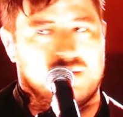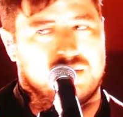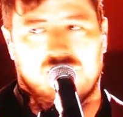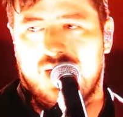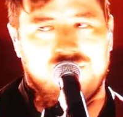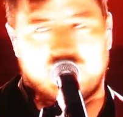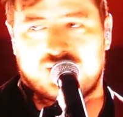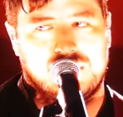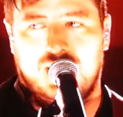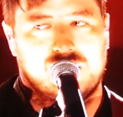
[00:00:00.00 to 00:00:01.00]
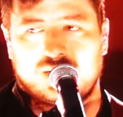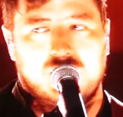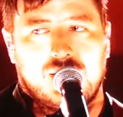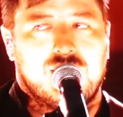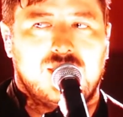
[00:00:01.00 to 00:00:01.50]
never settle
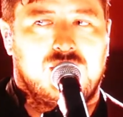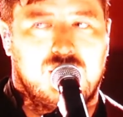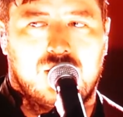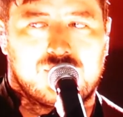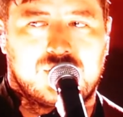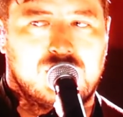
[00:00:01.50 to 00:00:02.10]
any of your